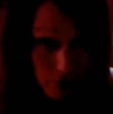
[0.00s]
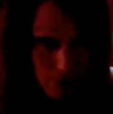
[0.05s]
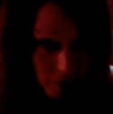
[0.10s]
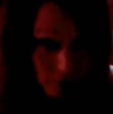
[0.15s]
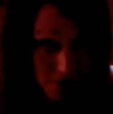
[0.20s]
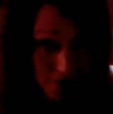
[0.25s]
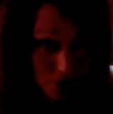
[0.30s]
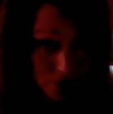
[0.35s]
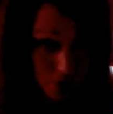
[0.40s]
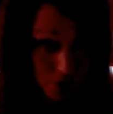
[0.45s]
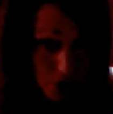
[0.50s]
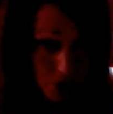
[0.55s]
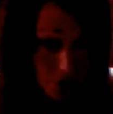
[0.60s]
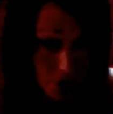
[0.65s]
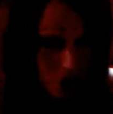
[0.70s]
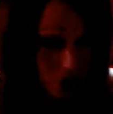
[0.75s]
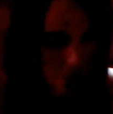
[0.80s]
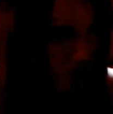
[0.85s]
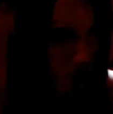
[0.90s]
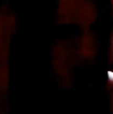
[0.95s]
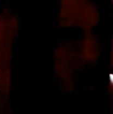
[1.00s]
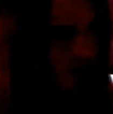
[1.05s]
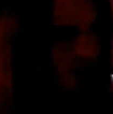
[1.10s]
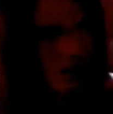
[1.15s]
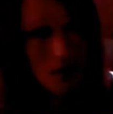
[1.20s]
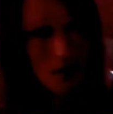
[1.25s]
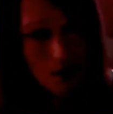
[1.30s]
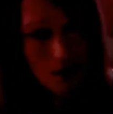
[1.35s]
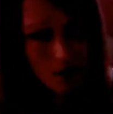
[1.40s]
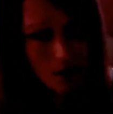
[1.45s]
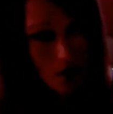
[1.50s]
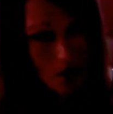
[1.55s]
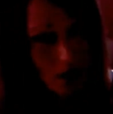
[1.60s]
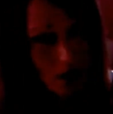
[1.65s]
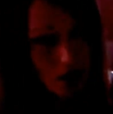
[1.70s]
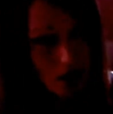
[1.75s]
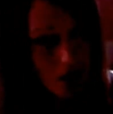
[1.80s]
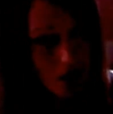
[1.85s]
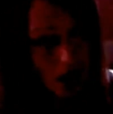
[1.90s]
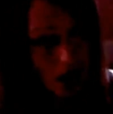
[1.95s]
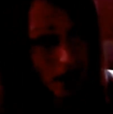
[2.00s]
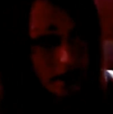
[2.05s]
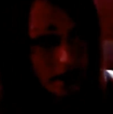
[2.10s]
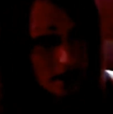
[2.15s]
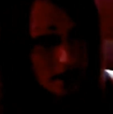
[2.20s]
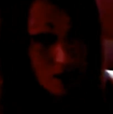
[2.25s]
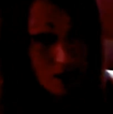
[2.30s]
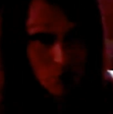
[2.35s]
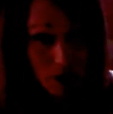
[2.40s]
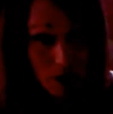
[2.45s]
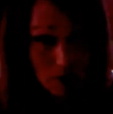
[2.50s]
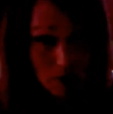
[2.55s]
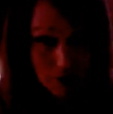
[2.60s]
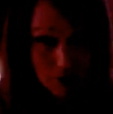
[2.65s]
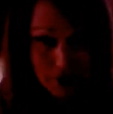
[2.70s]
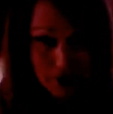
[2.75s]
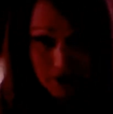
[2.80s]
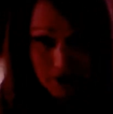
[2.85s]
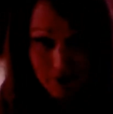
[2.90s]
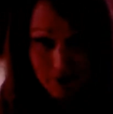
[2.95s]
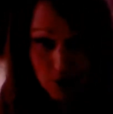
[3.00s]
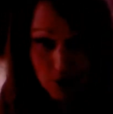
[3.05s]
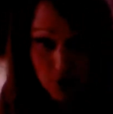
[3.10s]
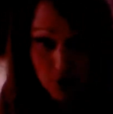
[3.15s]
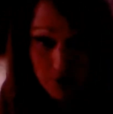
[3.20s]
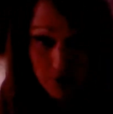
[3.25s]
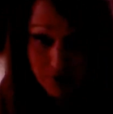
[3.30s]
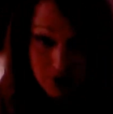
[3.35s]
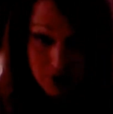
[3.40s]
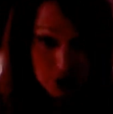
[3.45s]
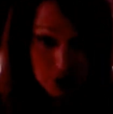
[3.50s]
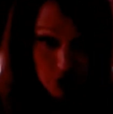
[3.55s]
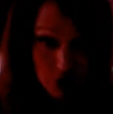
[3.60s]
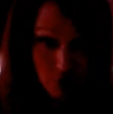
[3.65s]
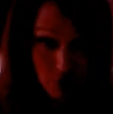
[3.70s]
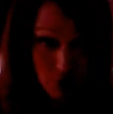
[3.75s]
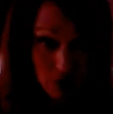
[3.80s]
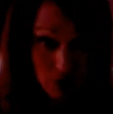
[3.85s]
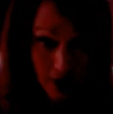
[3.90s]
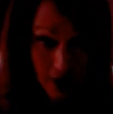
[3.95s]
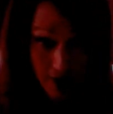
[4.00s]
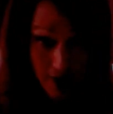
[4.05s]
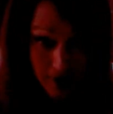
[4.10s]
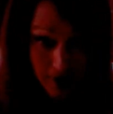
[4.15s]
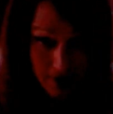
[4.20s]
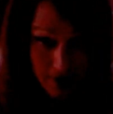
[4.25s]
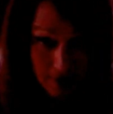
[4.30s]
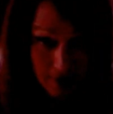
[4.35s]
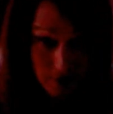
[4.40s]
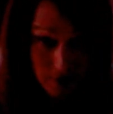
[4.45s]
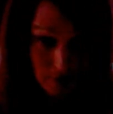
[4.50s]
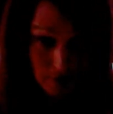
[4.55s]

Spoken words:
bitch? What are you doing?" I said, "Well, I'm just giving you a visual aid